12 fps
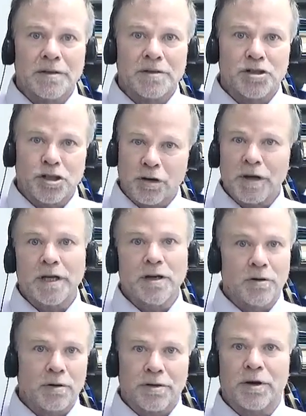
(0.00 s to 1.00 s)
sharing
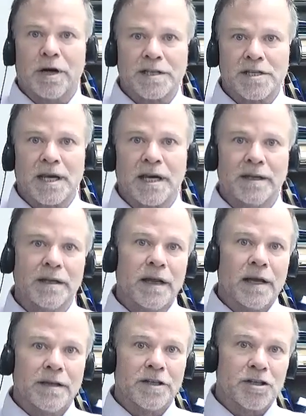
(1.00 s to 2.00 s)
your thoughts on
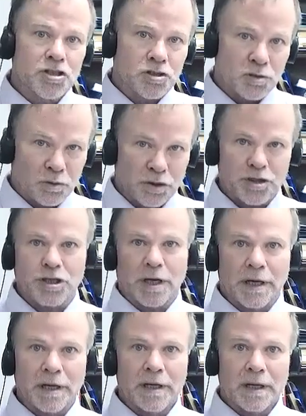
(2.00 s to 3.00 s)
the
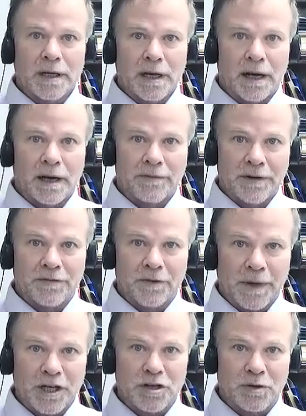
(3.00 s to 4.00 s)
distortion of
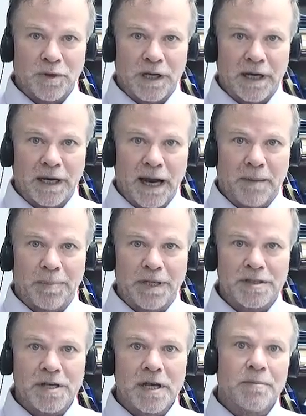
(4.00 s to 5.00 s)
information when it
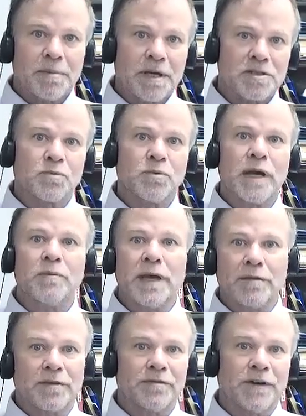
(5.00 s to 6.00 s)
happens, because the way we
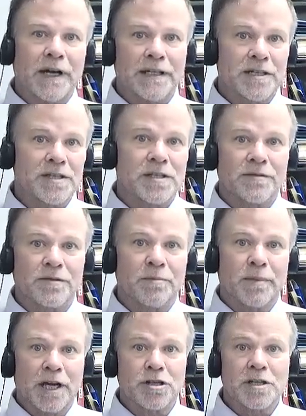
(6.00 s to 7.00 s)
have to fight
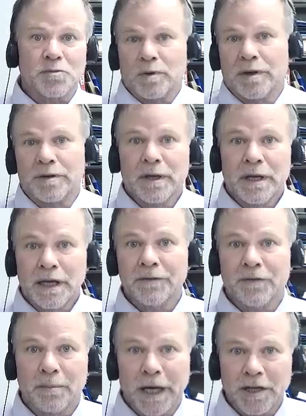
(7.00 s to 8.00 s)
disinformation is with
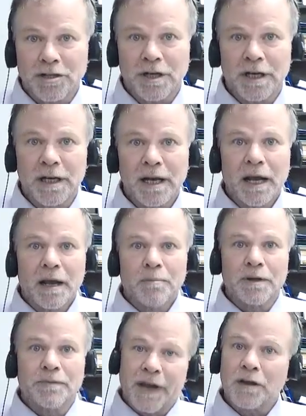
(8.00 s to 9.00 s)
information,
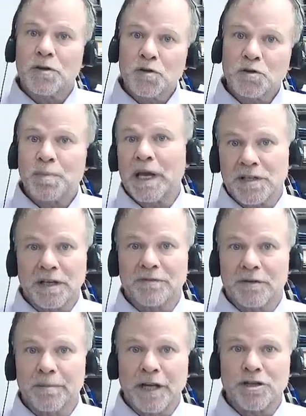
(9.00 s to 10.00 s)
but values-based
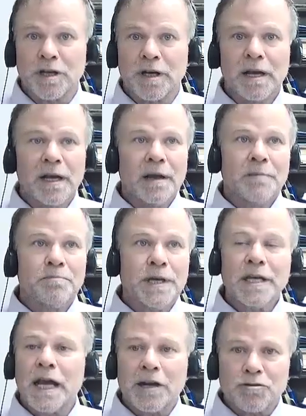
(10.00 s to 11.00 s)
information.
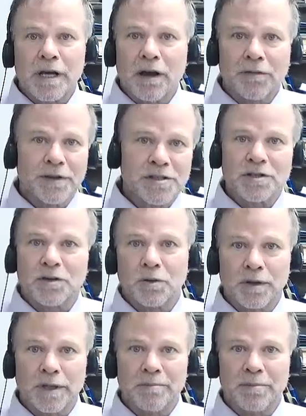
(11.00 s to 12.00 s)
Pediatric health is
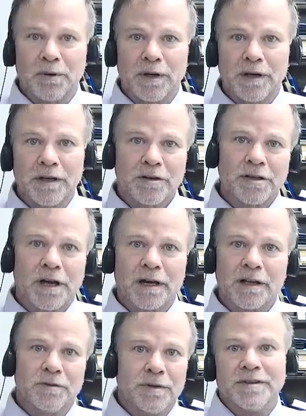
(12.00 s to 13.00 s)
totally important. You're
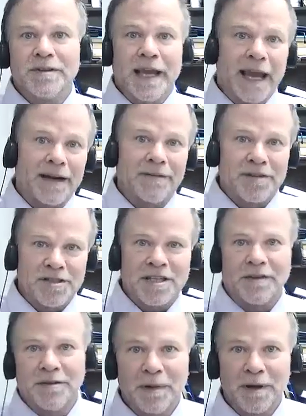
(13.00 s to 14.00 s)
talking to a dad of a
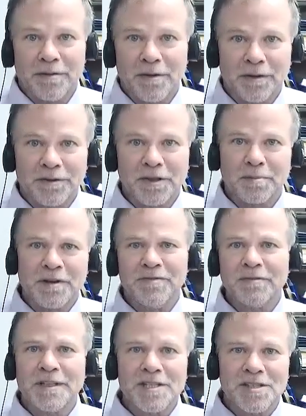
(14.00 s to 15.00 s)
7-month-old. Took me
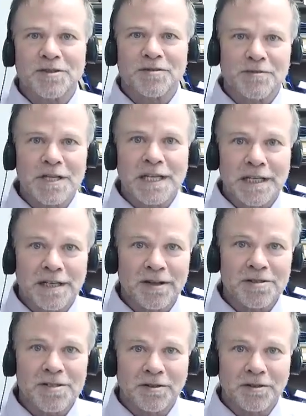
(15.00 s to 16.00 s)
56 freaking
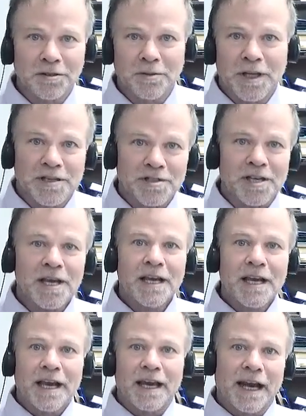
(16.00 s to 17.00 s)
years to do this,
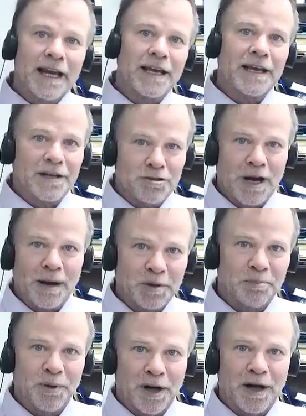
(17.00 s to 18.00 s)
and I ain't got to drop
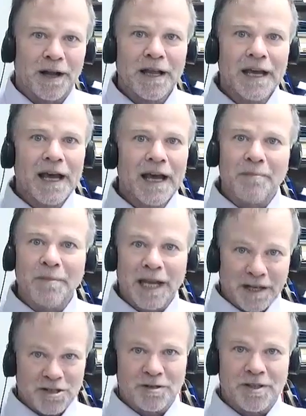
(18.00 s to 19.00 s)
the ball. I'm
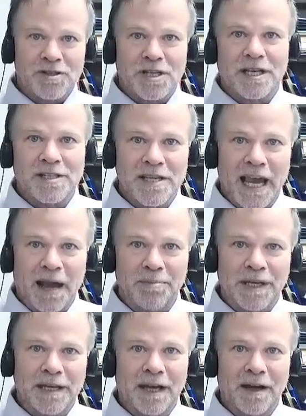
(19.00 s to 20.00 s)
making sure this kid's
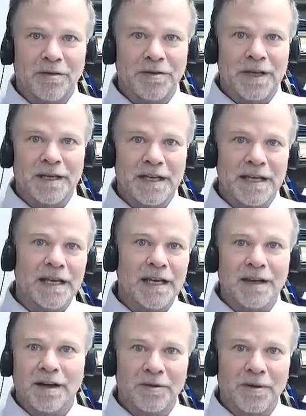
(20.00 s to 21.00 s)
happy and healthy and
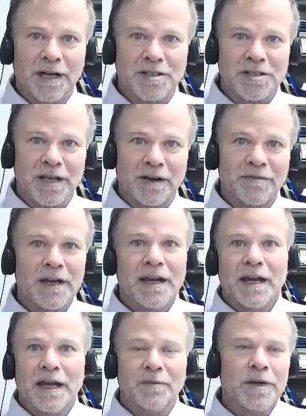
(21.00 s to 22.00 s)
eating all the right stuff.
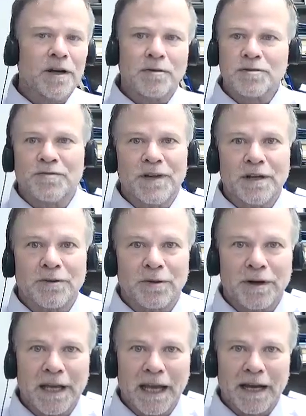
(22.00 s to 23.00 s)
And we don't feed her
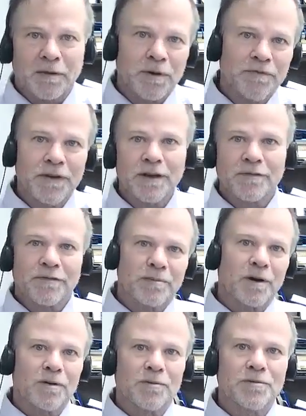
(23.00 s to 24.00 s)
organic. We feed her from
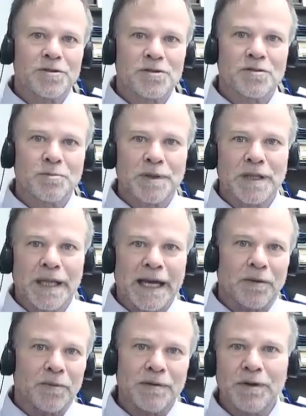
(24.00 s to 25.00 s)
our own stupid
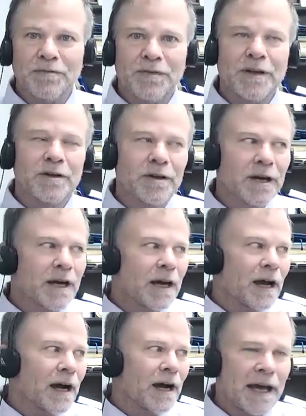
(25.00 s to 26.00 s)
land. We feed her
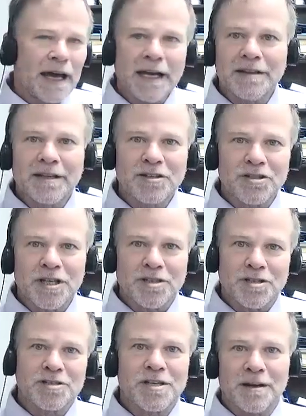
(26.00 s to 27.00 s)
anything
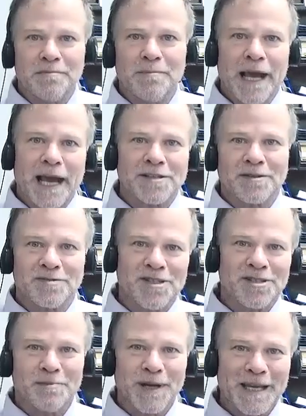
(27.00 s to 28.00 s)
she's getting massive.
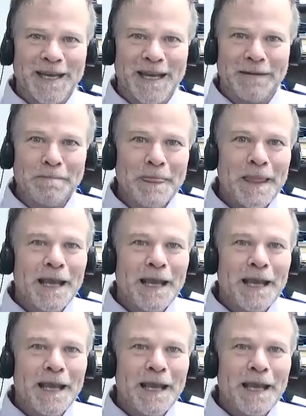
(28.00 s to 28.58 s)
She's a big kid.